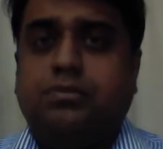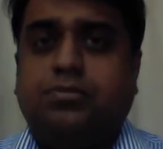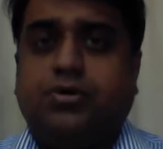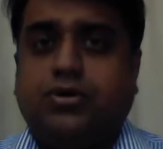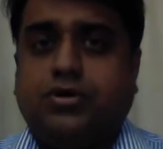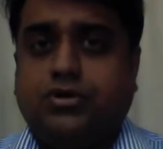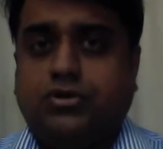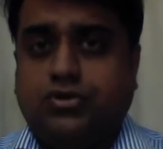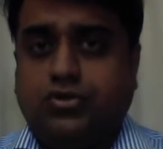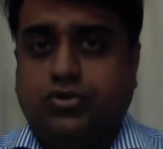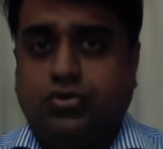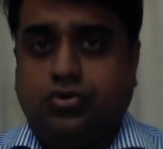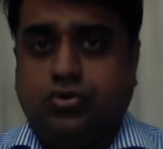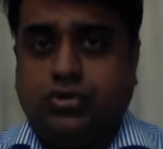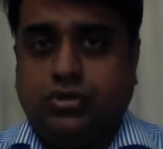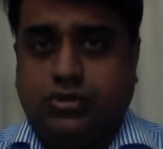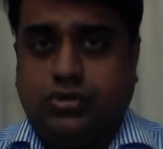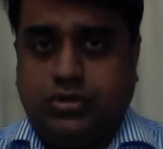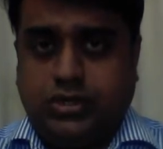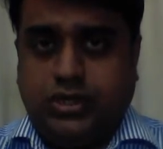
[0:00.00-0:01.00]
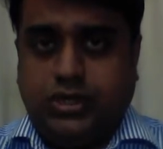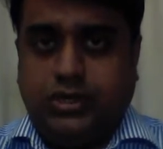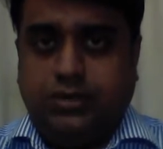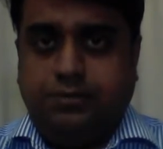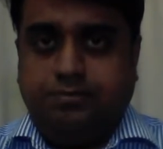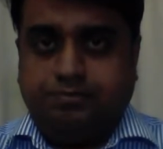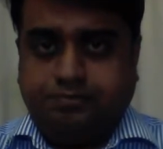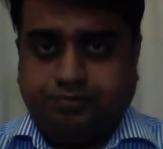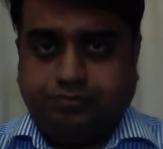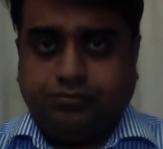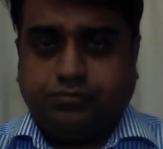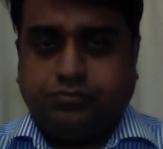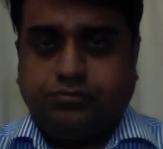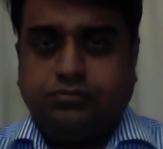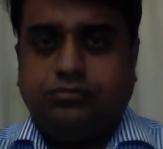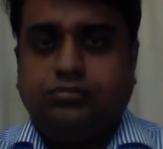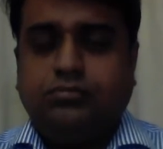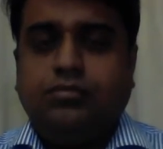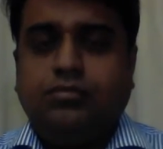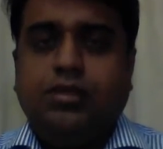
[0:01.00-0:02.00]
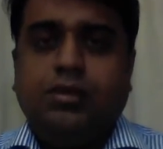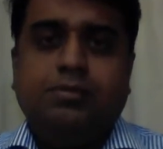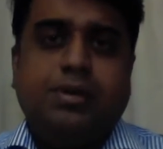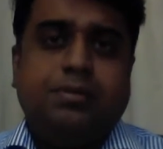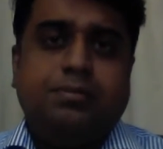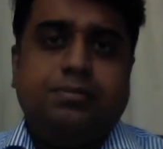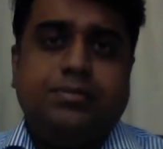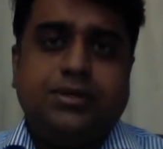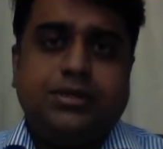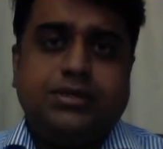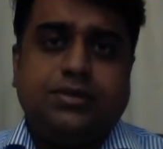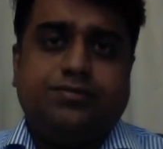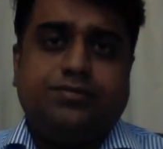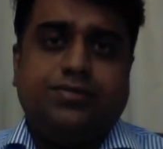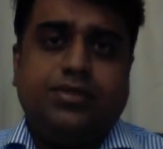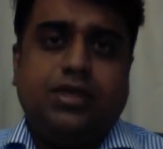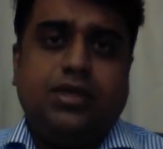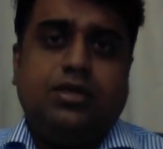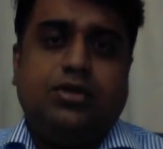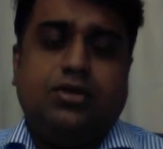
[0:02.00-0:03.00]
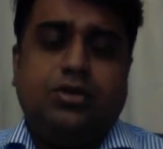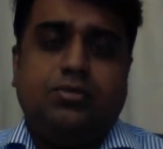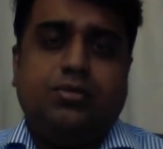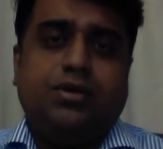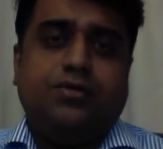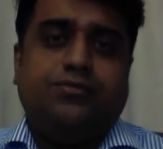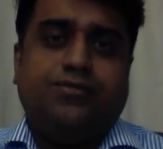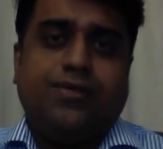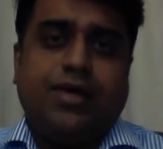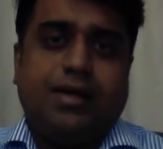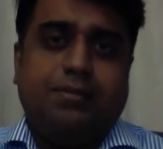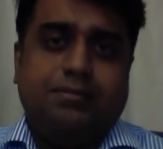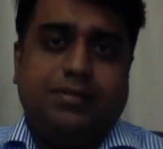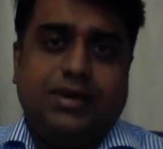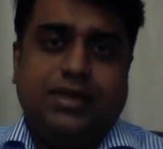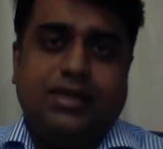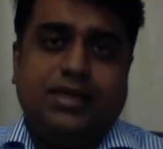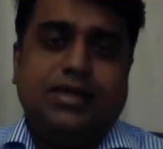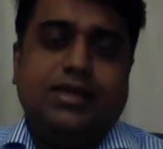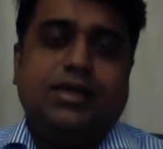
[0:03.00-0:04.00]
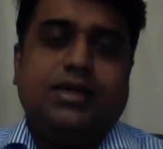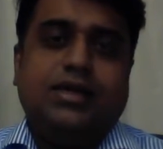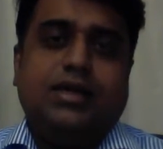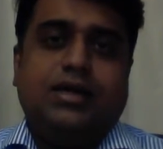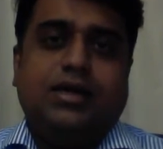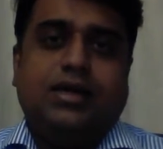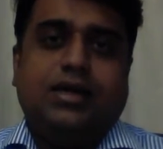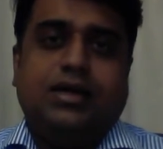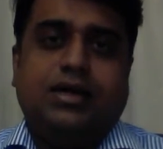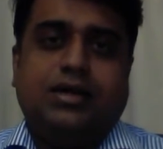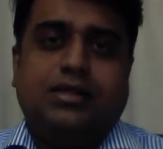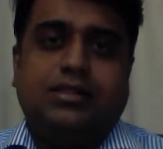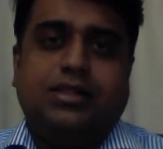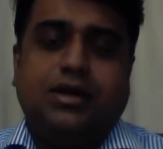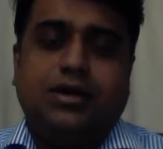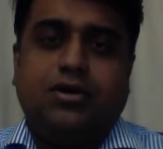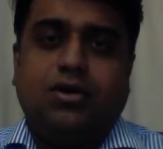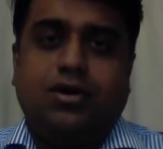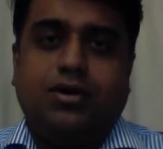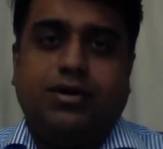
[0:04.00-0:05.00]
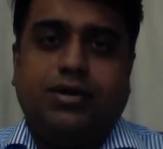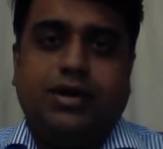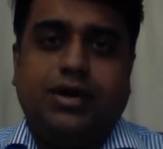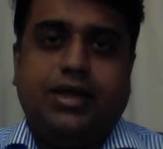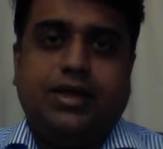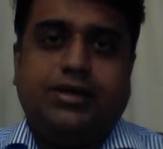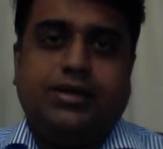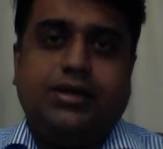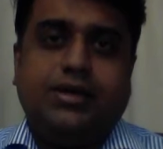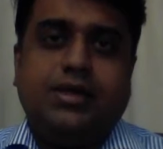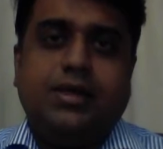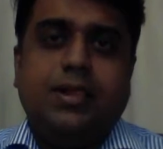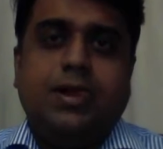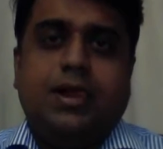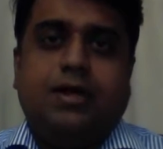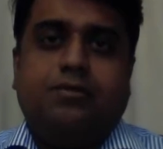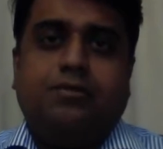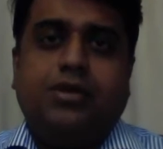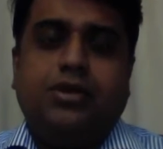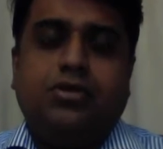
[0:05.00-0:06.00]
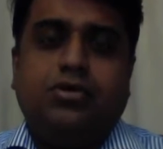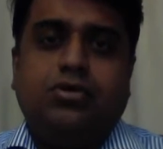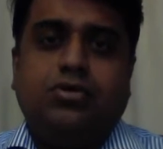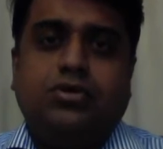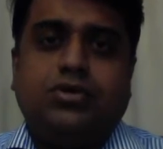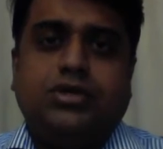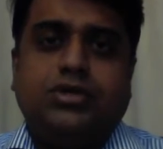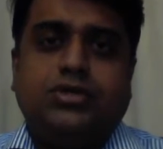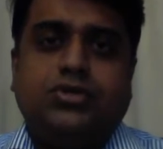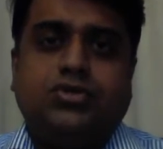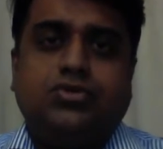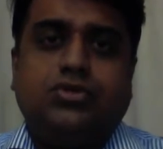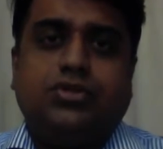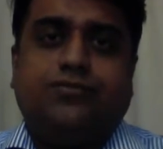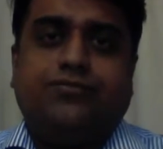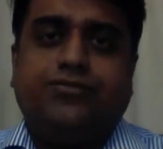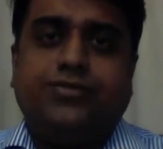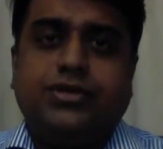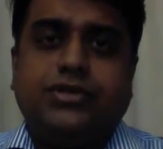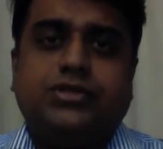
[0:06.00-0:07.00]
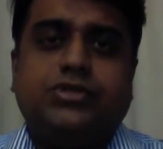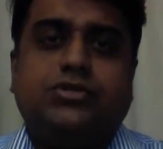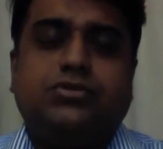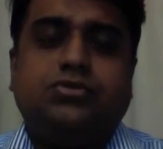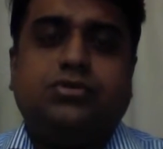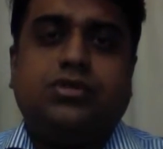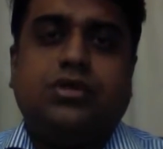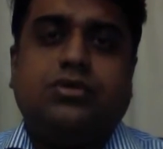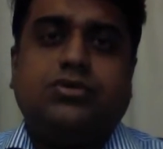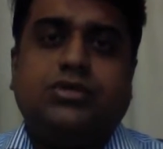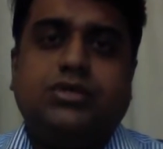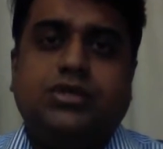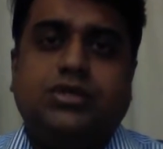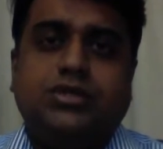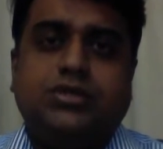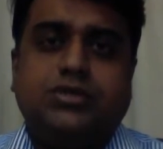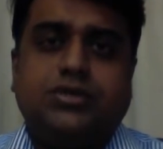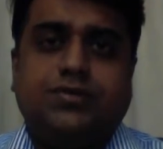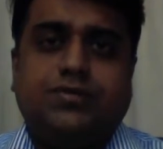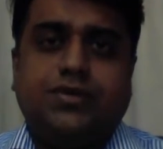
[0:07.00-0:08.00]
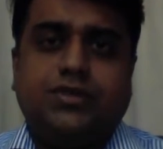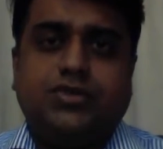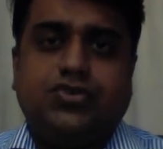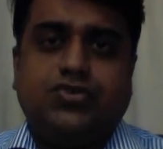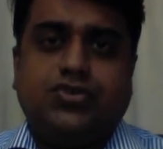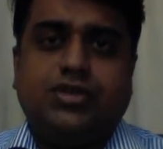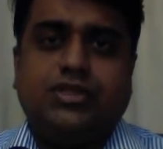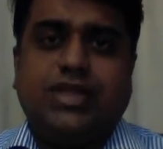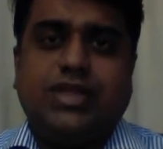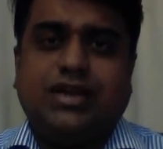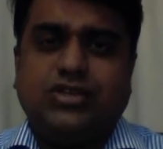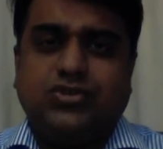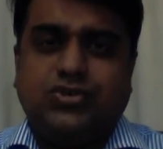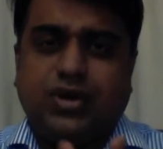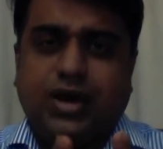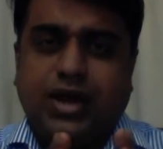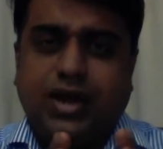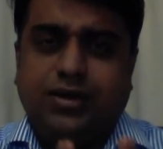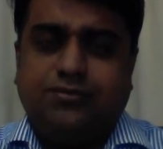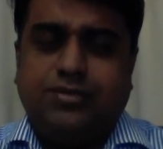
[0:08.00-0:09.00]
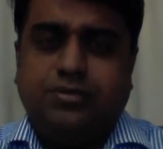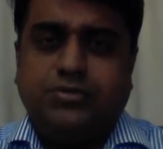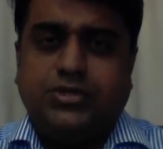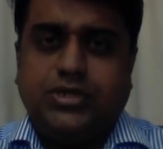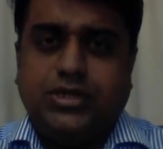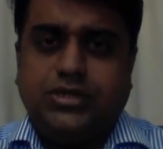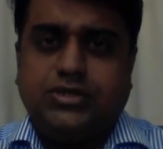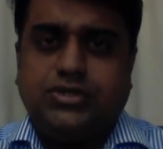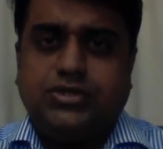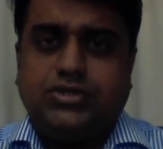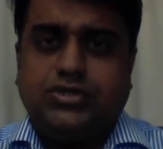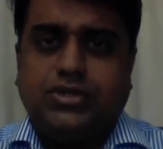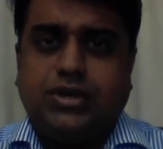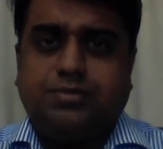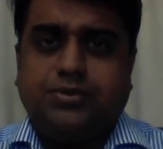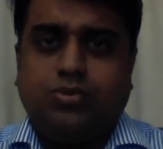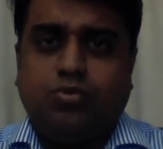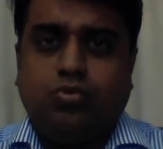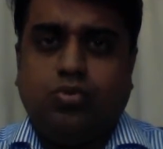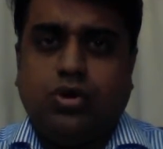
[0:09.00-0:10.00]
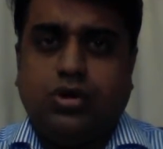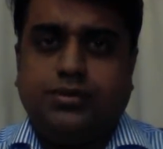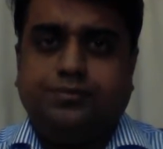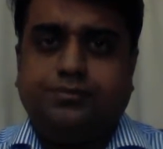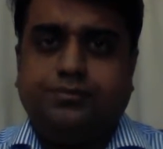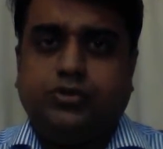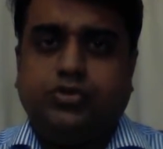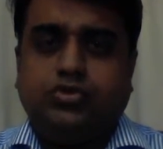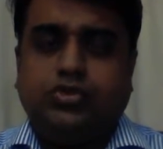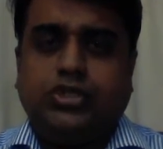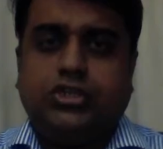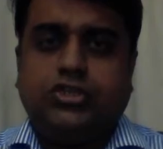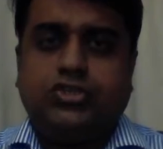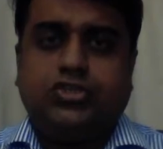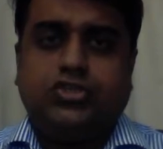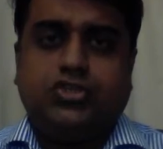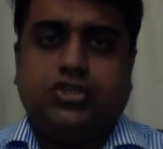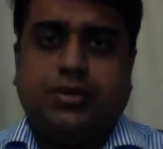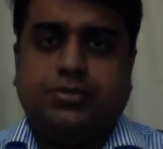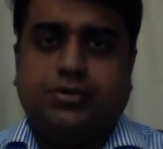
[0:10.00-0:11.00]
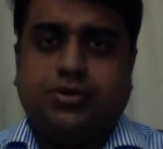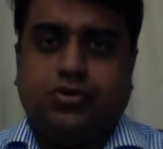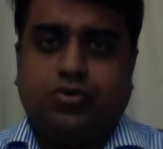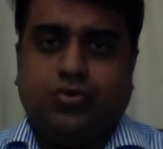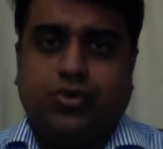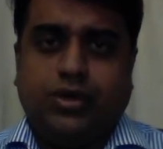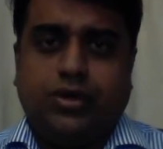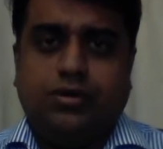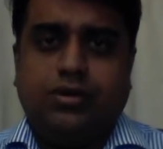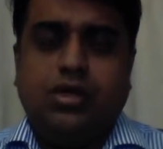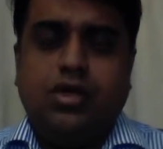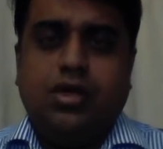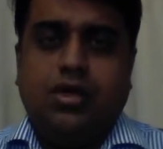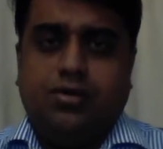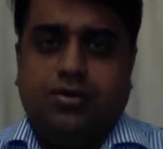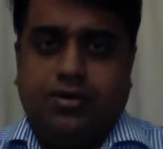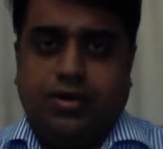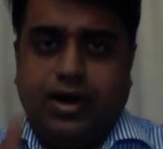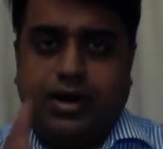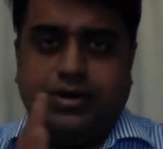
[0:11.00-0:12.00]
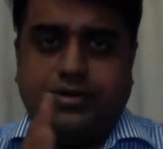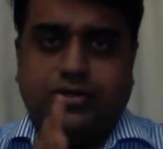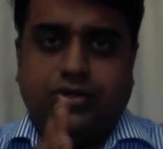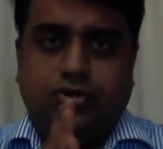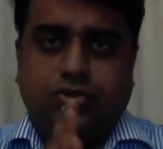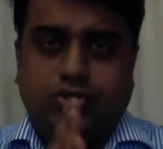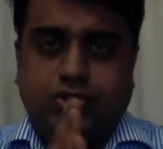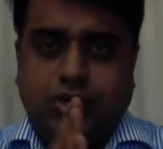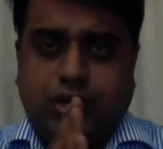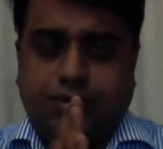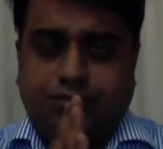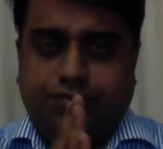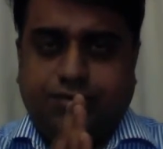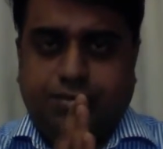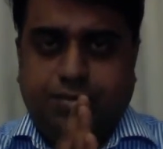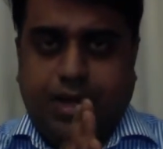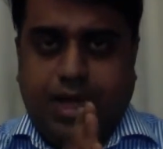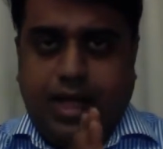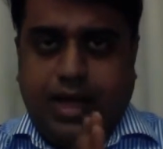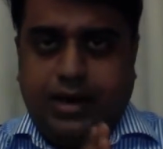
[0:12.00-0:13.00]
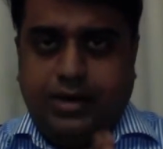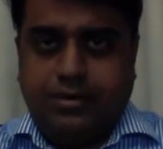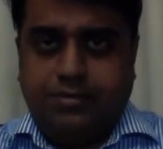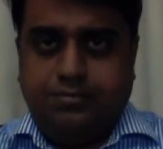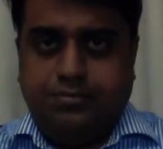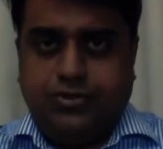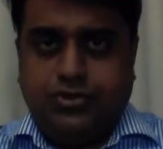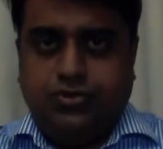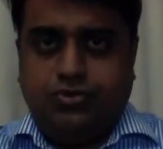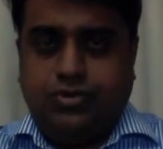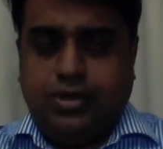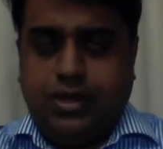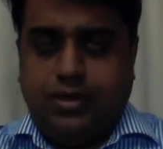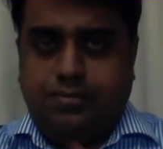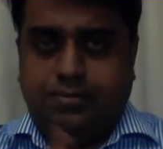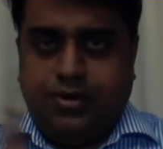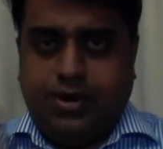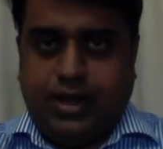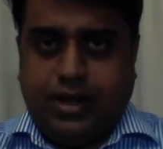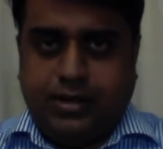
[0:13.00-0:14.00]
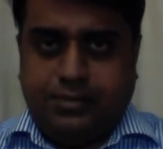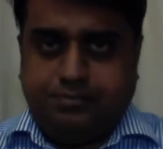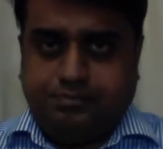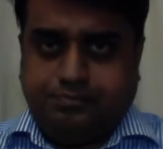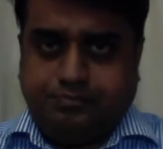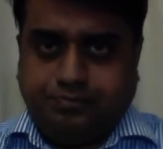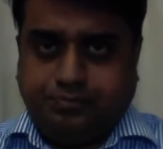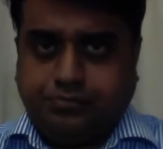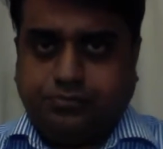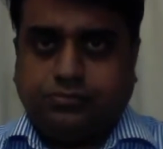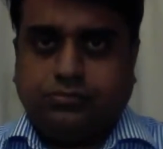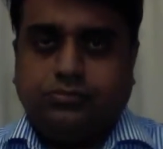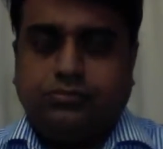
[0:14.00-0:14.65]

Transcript: very important to know the three members of the human family that God created. When you look into the first 2000 years of history, that is right from Genesis chapter 1 to Genesis chapter 12, right? So you start from Adam to Abraham.